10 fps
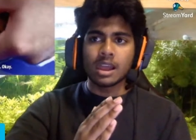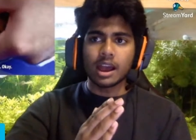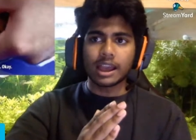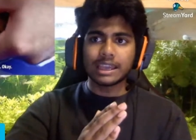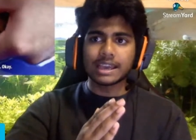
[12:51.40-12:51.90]

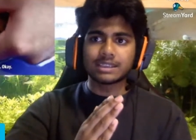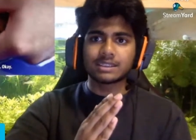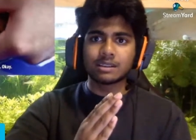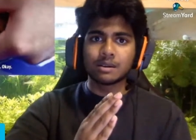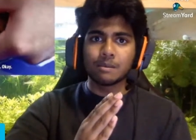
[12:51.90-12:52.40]
I
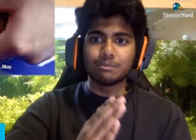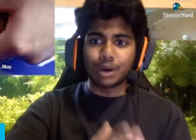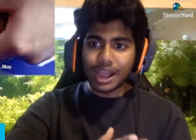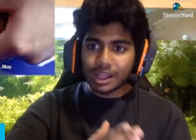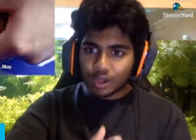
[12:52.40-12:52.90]
guess,
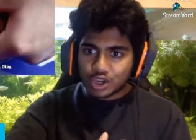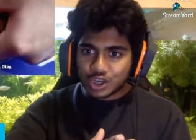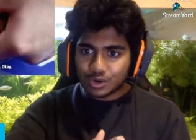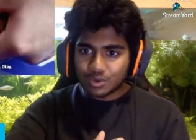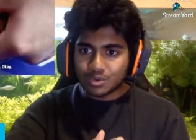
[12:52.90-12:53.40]

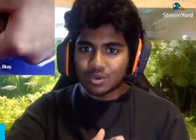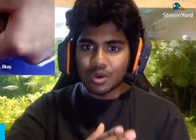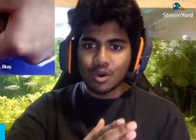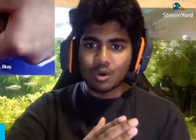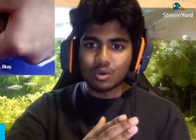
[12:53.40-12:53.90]
biological
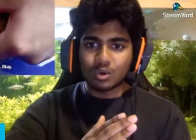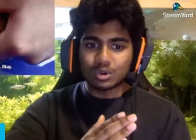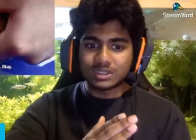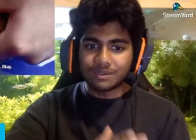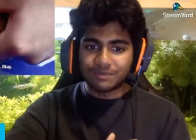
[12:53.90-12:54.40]

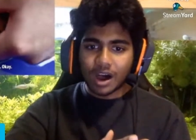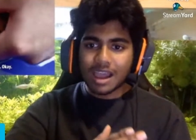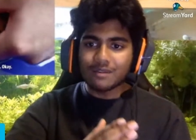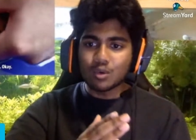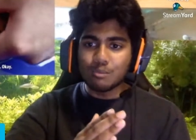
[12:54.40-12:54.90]
or
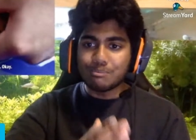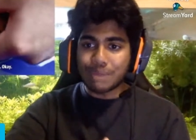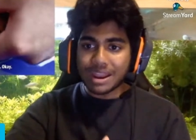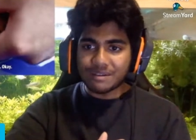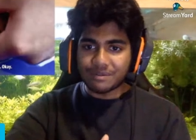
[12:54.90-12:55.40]
survival
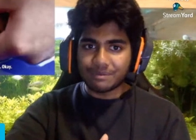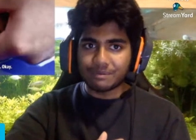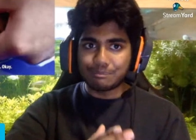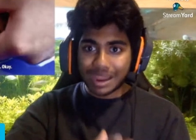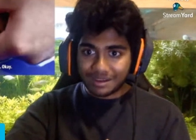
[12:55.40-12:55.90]
benef-
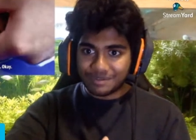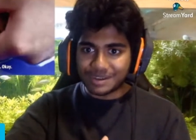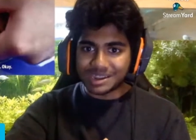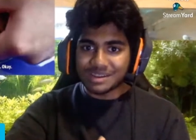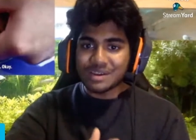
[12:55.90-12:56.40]

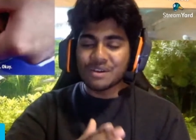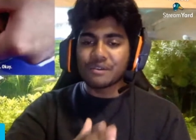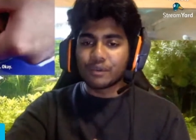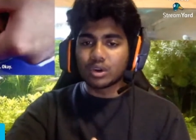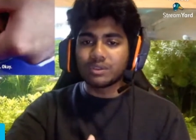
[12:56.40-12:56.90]
benefit
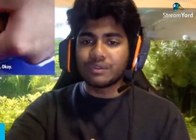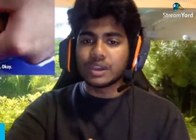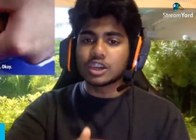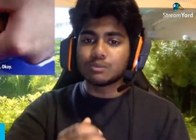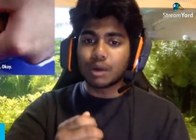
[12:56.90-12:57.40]
for the
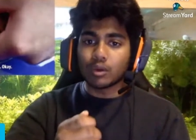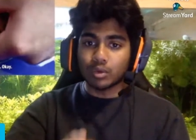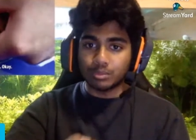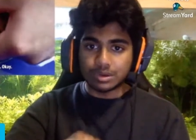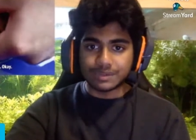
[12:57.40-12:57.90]
fish by
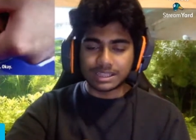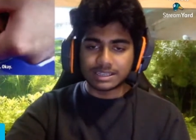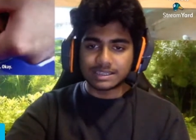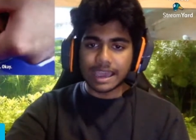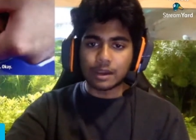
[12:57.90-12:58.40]
removing the
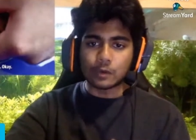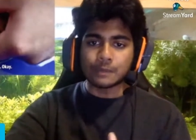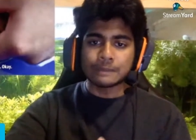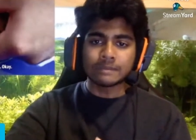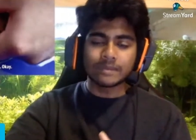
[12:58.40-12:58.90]
scale,
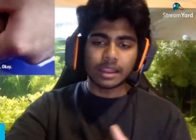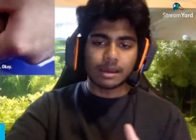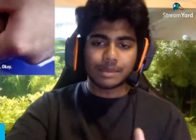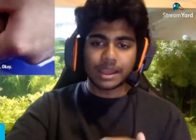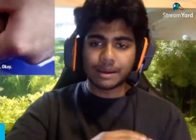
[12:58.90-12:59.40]

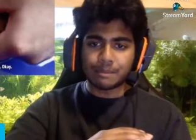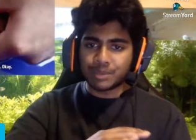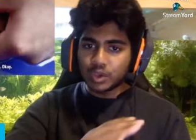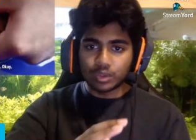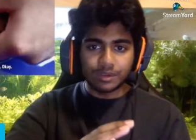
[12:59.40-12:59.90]
um, uh,
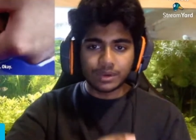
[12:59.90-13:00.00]
purely for